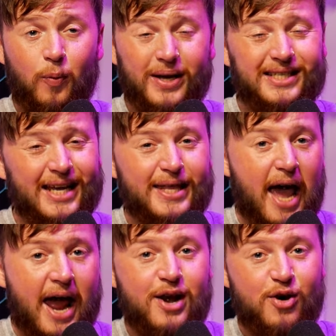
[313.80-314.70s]
seeing
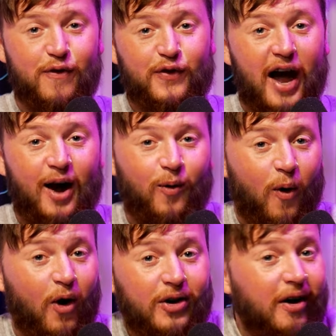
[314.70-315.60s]
the end of Kyle
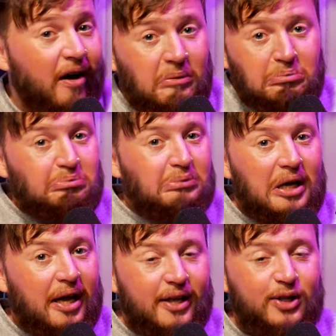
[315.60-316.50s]
Walker?
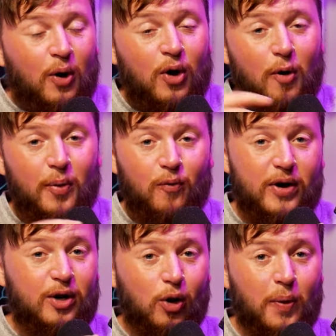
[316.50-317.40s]
Don't know, but
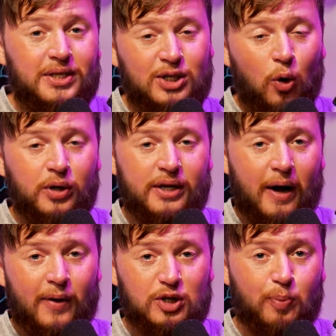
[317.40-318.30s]
Rico Lewis is holding
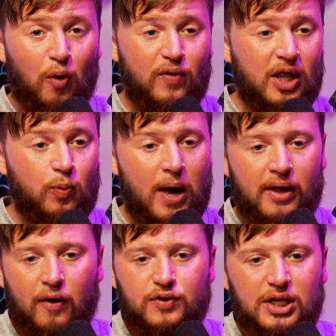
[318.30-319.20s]
down that spot really well,
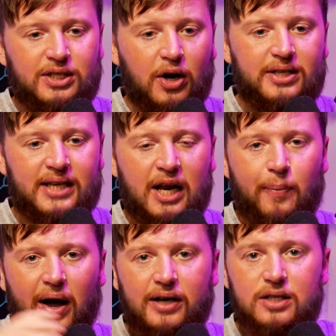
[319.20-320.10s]
and obviously he's got his
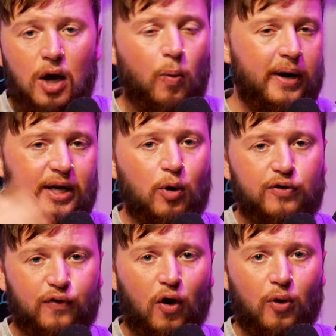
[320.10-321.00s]
centre-backs. When he
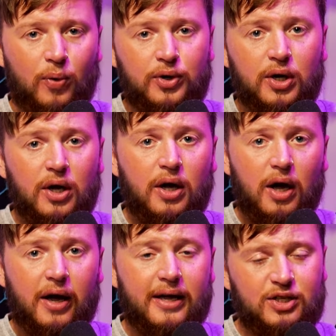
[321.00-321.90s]
goes forward,
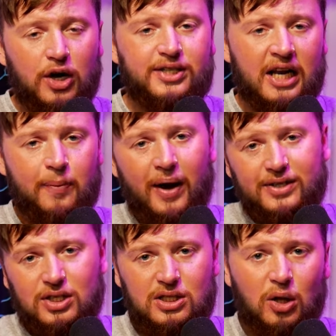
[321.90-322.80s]
he's got his
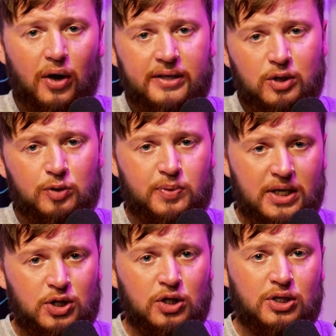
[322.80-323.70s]
centre-backs to slot into those
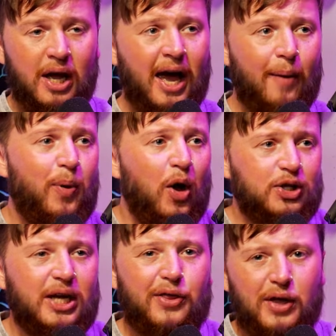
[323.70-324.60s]
positions.
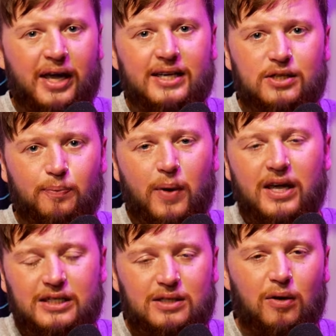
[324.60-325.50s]
Personally, I think
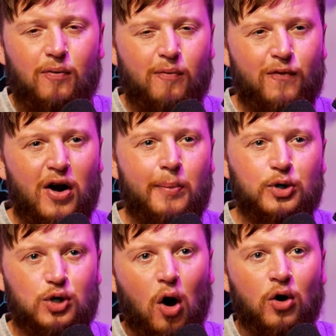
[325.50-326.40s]
it's very
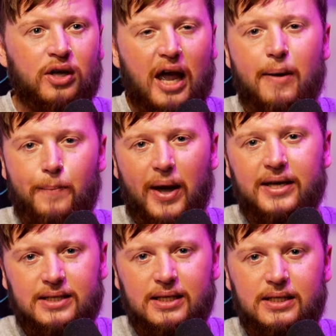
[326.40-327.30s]
much on game
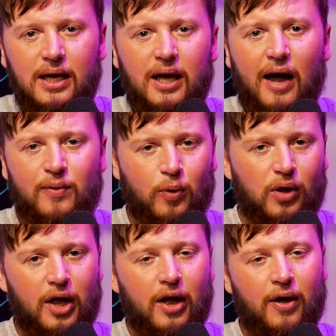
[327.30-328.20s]
basis. I think
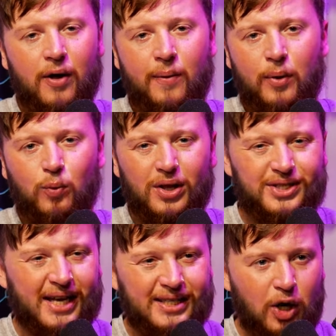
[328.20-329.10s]
we'll
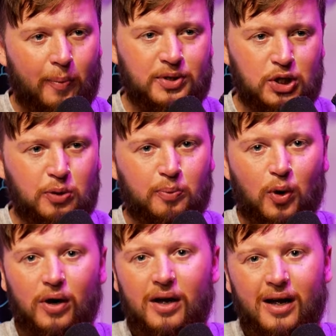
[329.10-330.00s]
assess the opposition,
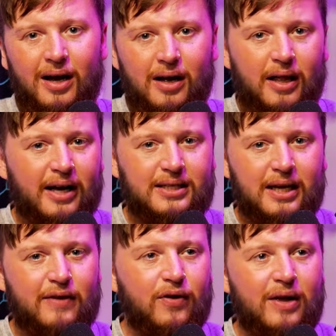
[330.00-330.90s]
but like I
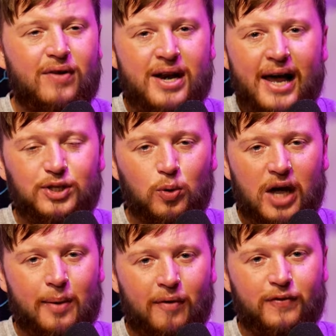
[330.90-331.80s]
say, even Neto
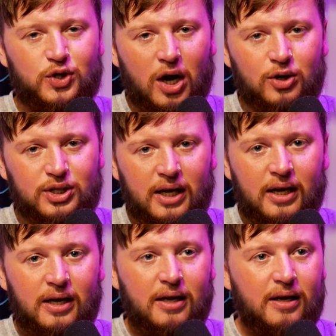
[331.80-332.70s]
came on for Chelsea,
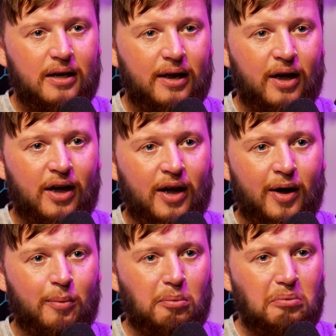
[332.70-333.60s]

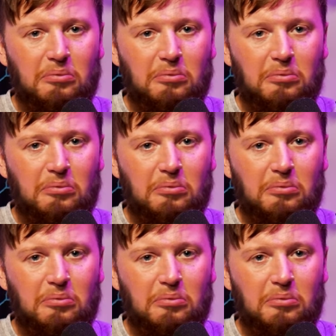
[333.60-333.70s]
and